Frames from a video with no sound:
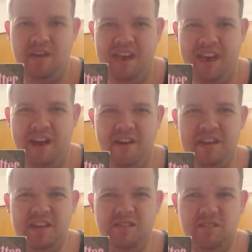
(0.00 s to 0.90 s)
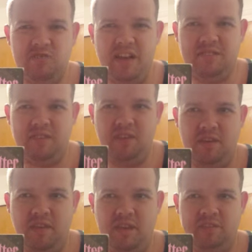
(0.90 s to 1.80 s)
Harry goes, tries to go
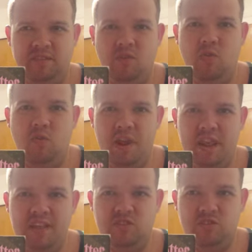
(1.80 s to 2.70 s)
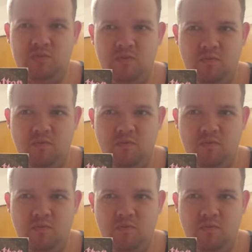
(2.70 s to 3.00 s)
to this Quidditch